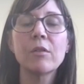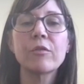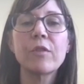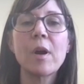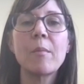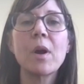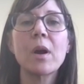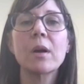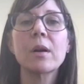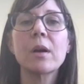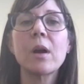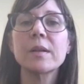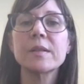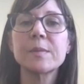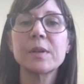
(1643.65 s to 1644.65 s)
from our
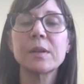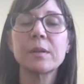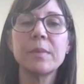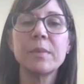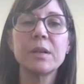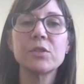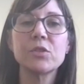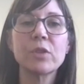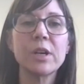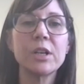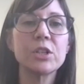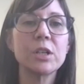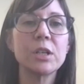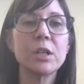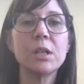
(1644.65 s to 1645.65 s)
hospital
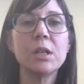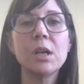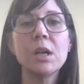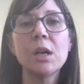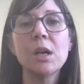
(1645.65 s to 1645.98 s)
administration